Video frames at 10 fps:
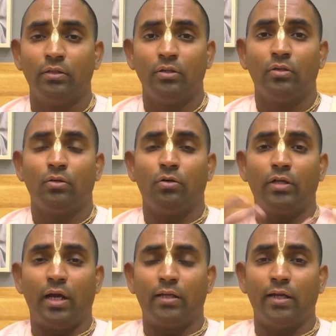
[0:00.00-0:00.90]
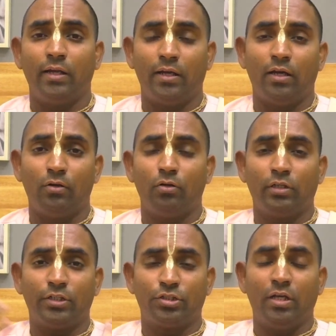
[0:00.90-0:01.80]
oh Narayana, oh
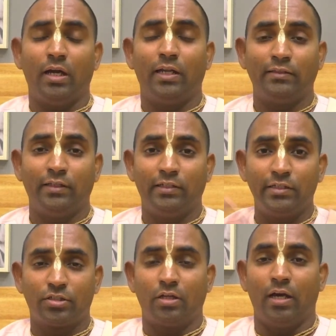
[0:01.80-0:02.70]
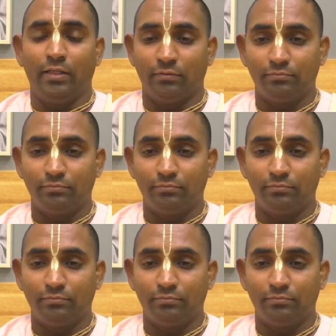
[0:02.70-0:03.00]
Krishna, like that he is calling.